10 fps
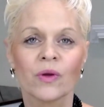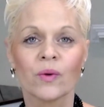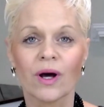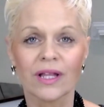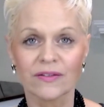
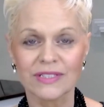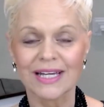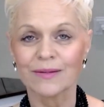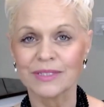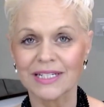We all have to
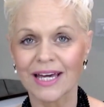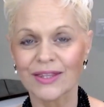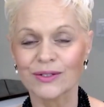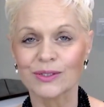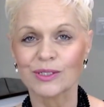come
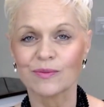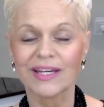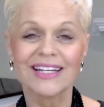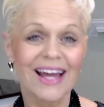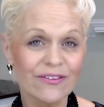together to
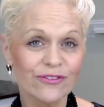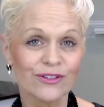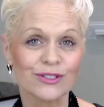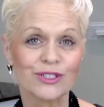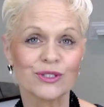make an
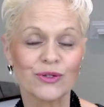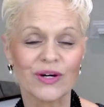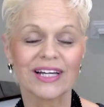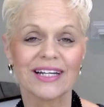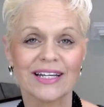effort to
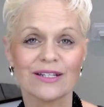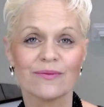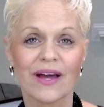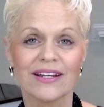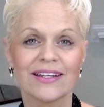ignite
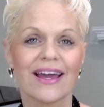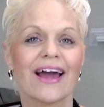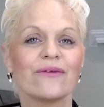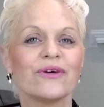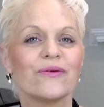humanity,
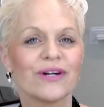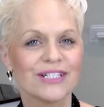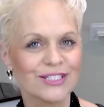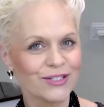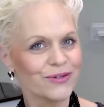and we want
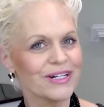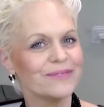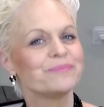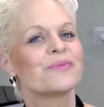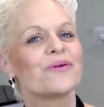to do
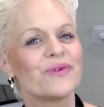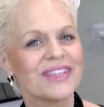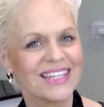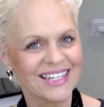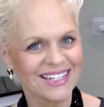it
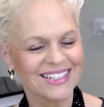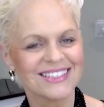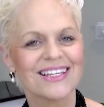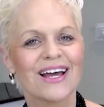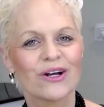with
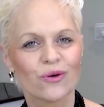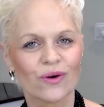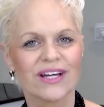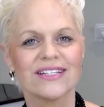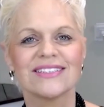ease,
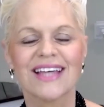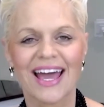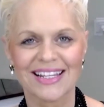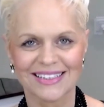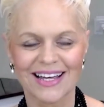grace,
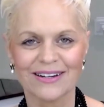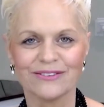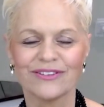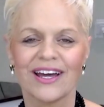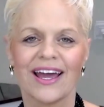and
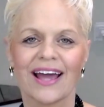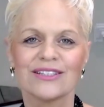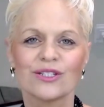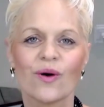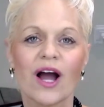love.
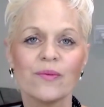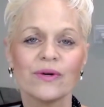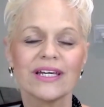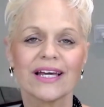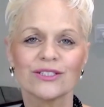And so I
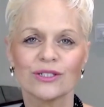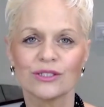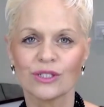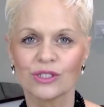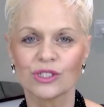bring guests
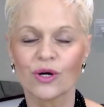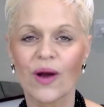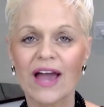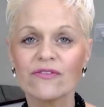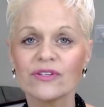onto the show
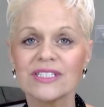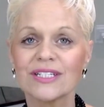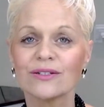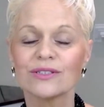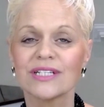every
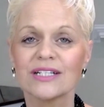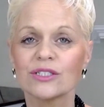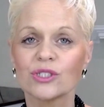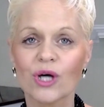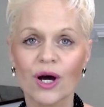single day
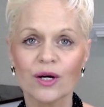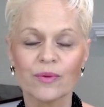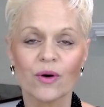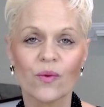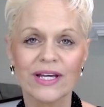to talk
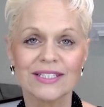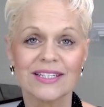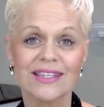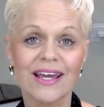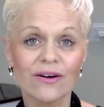about ways
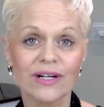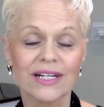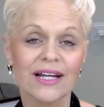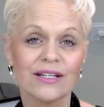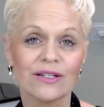that they are
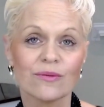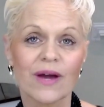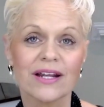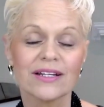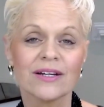igniting
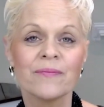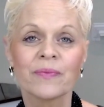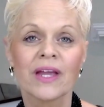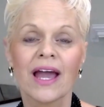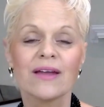humanity.
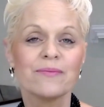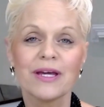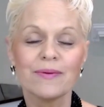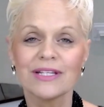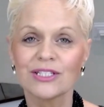And
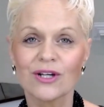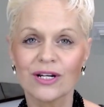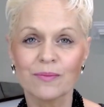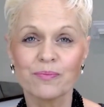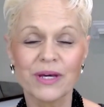maybe it's not
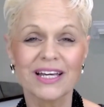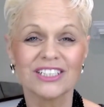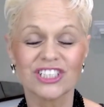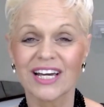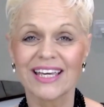in big,
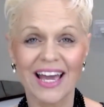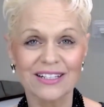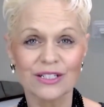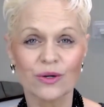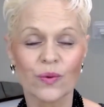
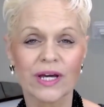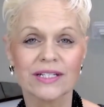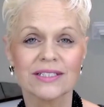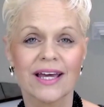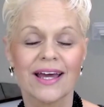gigantic
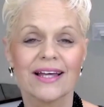ways.